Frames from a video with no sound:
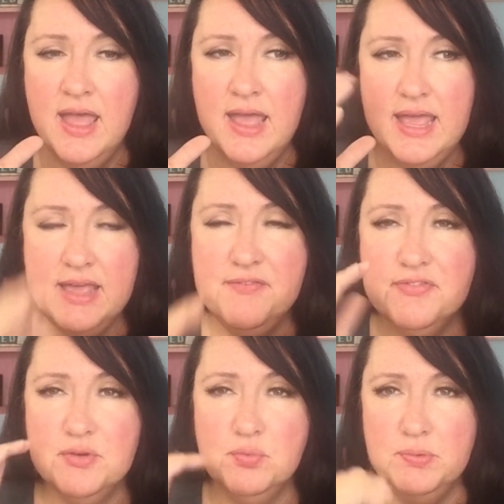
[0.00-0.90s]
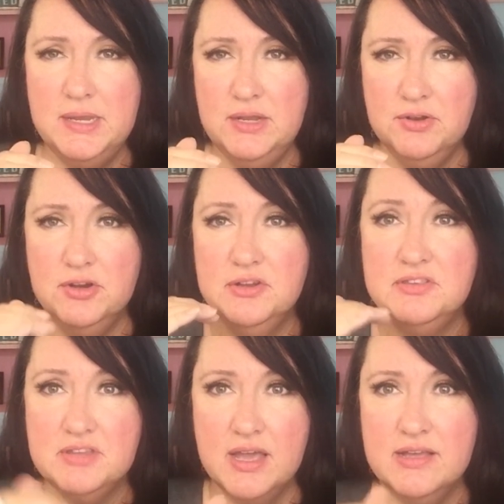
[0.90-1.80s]
if the reader
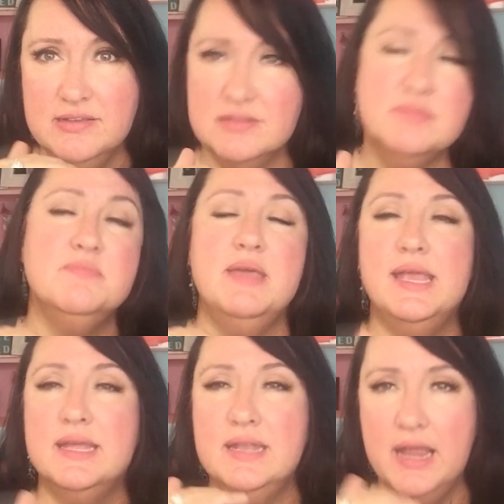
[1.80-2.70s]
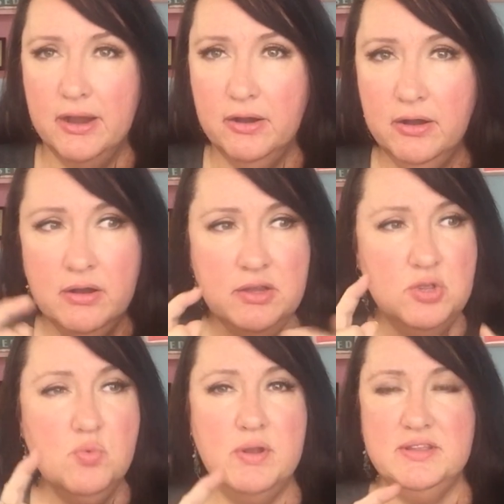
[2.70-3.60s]
does make an error, you
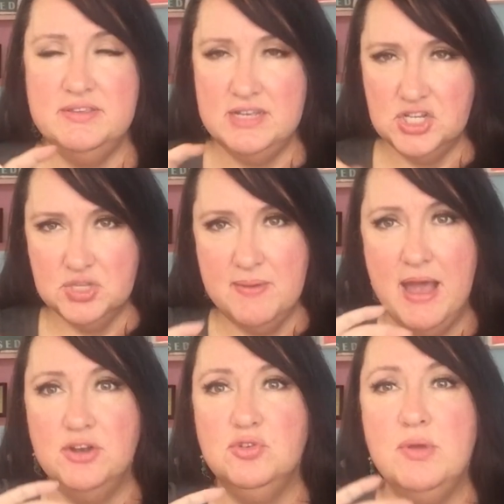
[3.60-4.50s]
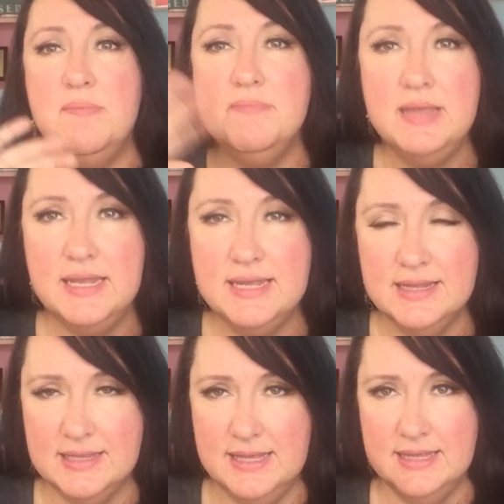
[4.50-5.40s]
want to teach them how to
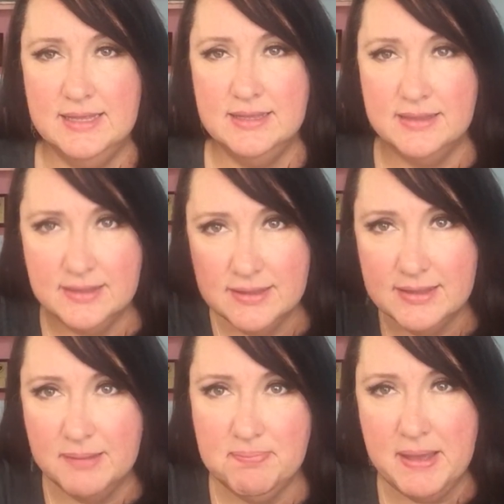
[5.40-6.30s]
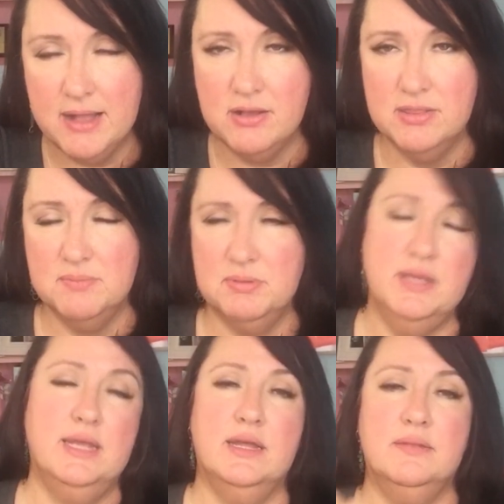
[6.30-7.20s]
immediately get back on the
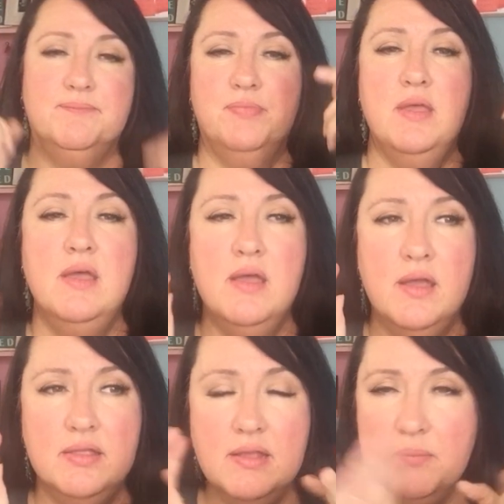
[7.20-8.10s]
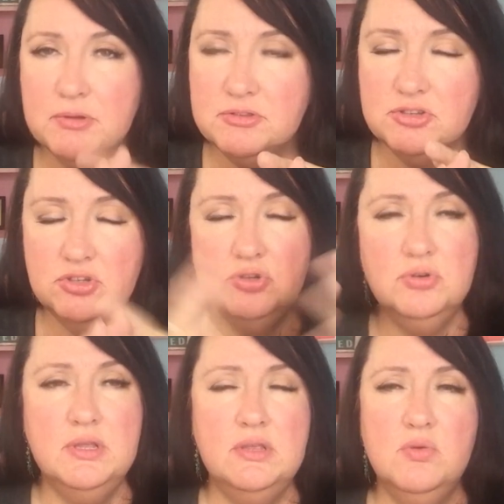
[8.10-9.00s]
plan. Number
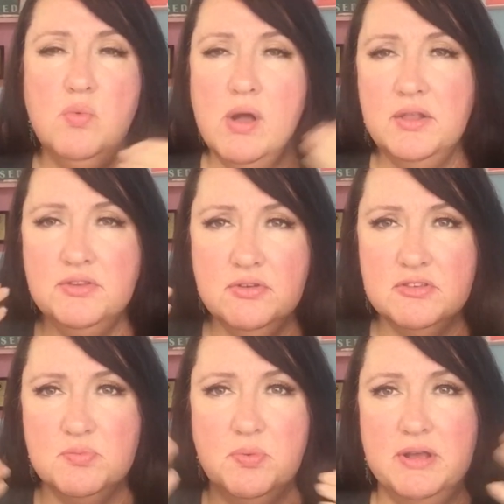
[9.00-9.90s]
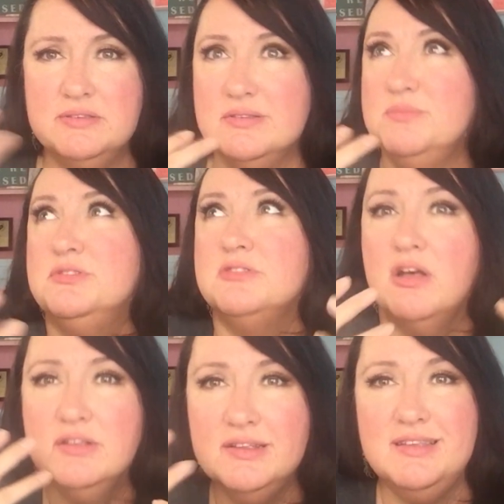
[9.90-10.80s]
2, you want to express some
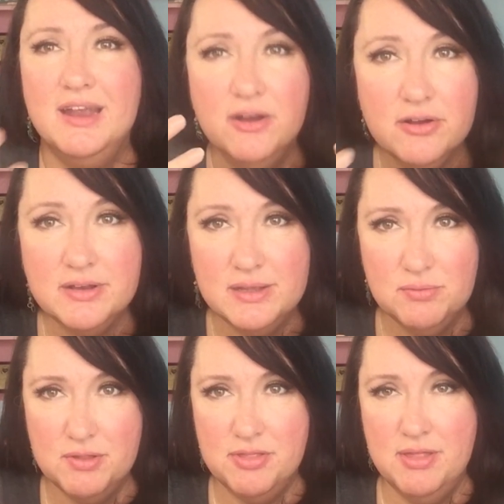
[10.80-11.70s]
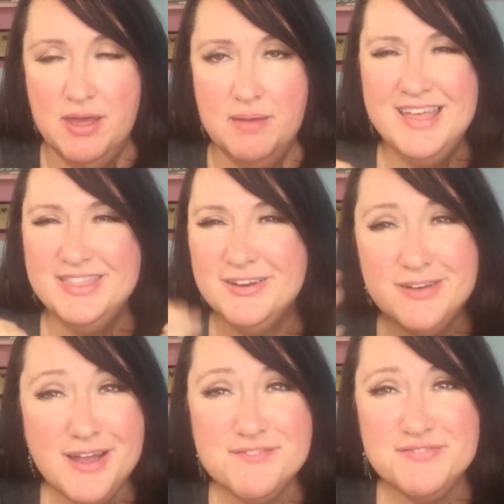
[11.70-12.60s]
solidarity with them. They're
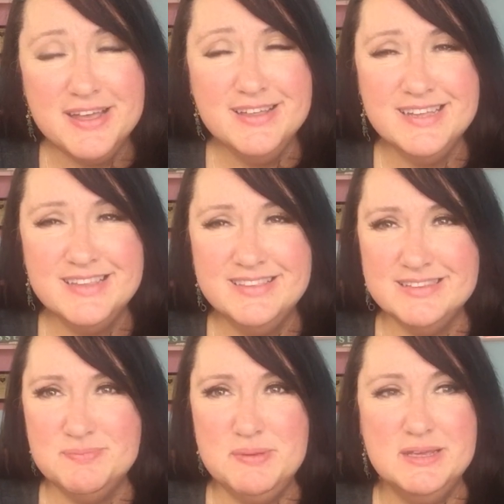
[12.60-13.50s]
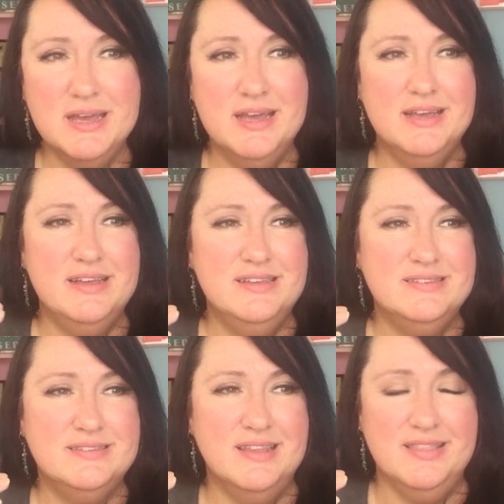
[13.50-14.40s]
not failing at this
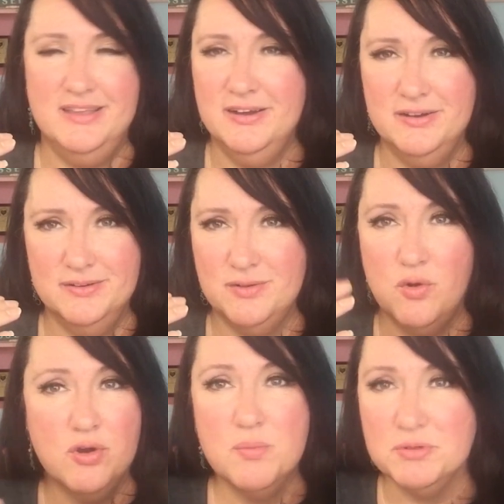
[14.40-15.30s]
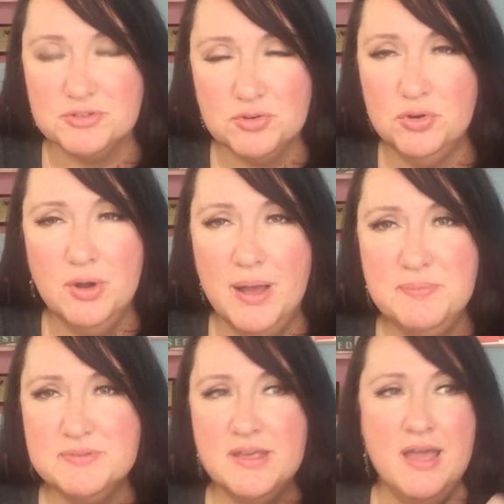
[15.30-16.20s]
because they're horrible
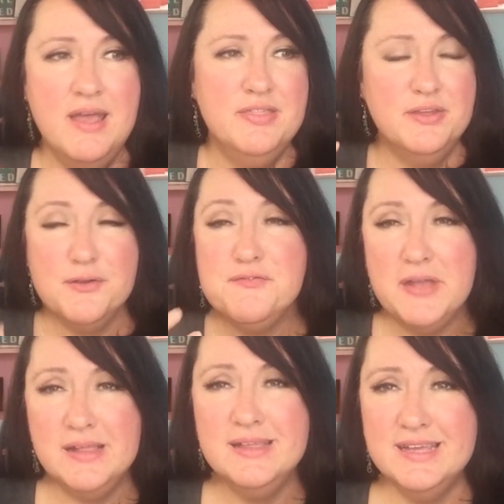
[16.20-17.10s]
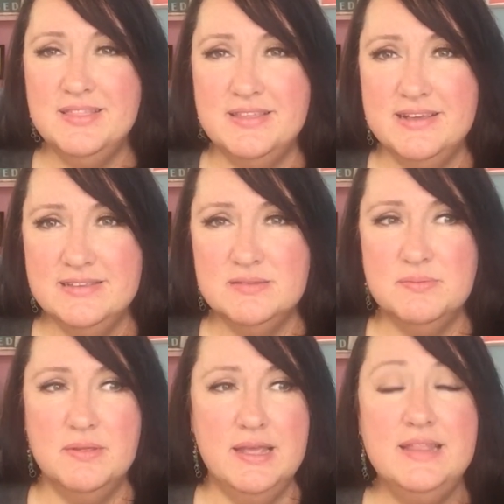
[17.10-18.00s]
screw-ups. They're failing at this
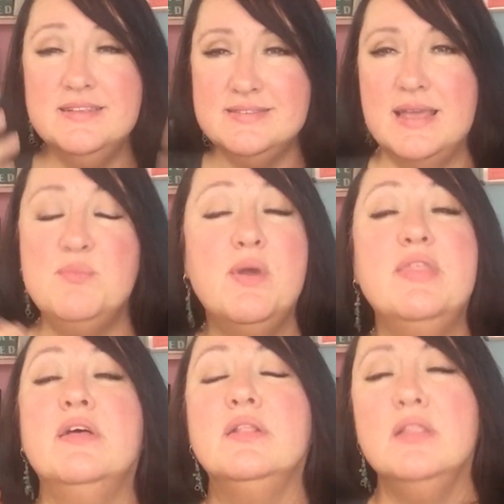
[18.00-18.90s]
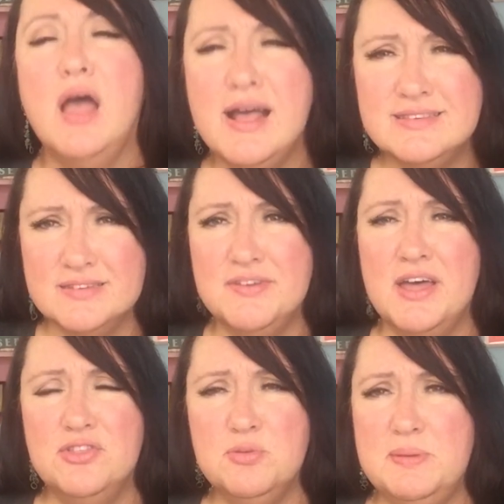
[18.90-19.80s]
in the same way that lots of
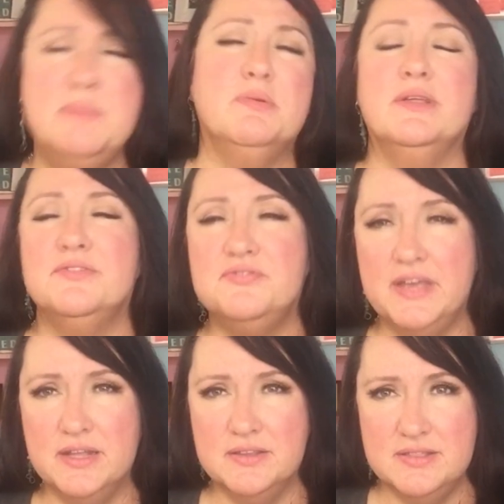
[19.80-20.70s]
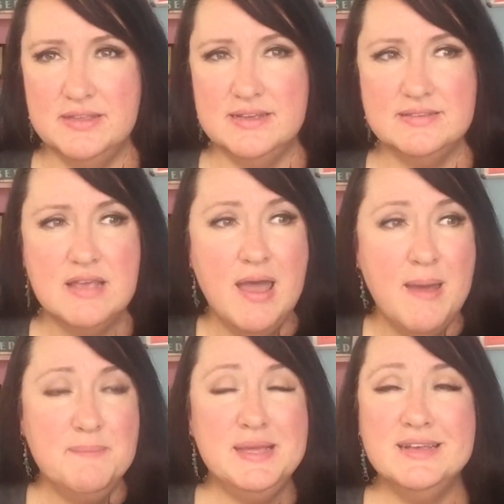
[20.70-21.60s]
other people have failed at this,
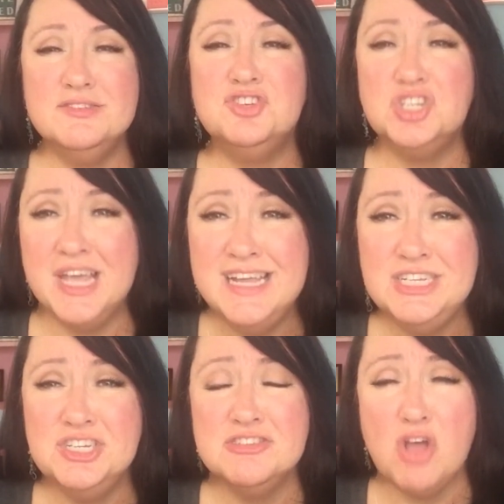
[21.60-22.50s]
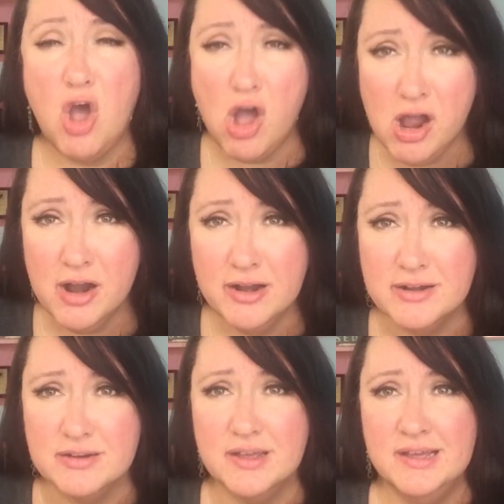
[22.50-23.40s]
because change is
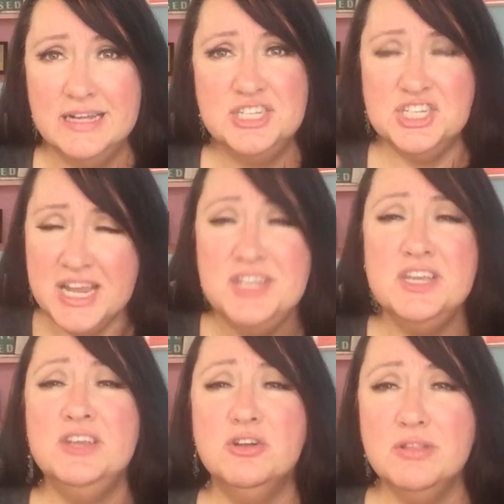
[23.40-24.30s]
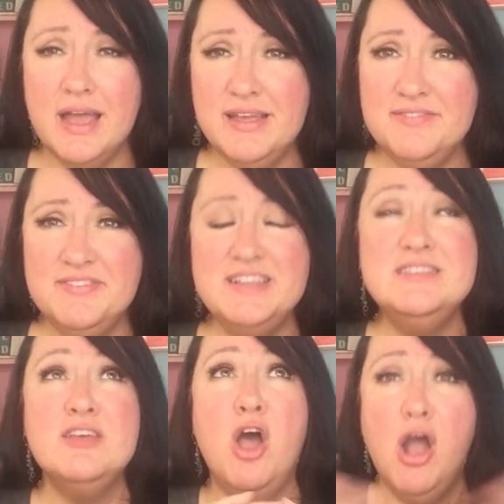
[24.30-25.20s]
hard. Changing your life
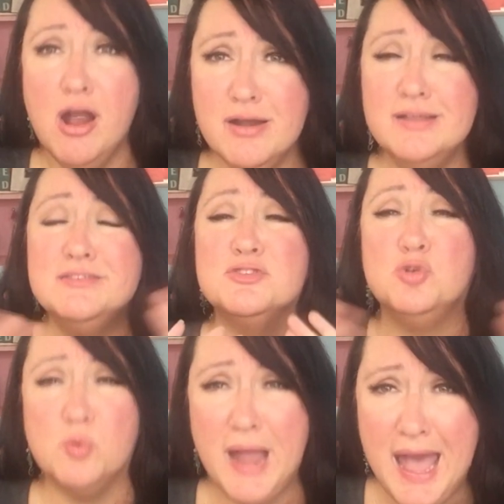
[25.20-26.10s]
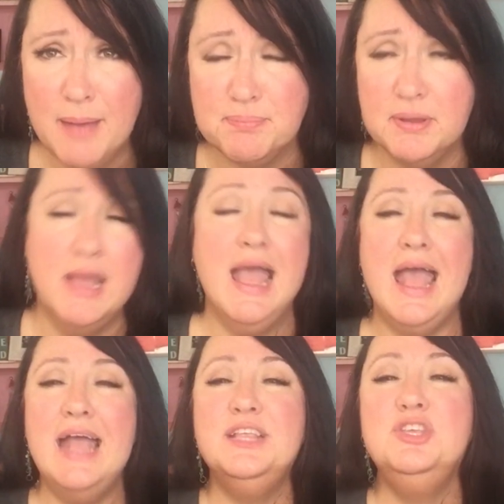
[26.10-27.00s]
is hard as crap.
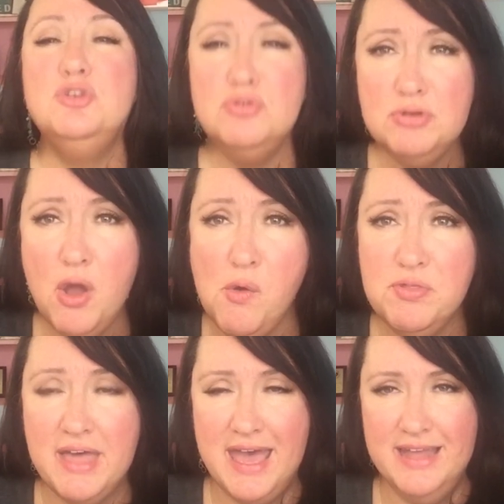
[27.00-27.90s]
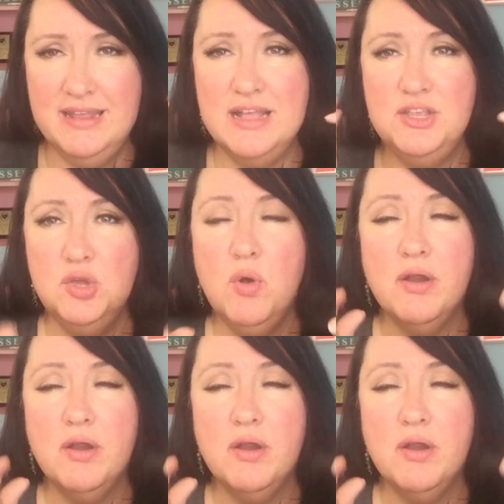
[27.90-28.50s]
And you know that, and you are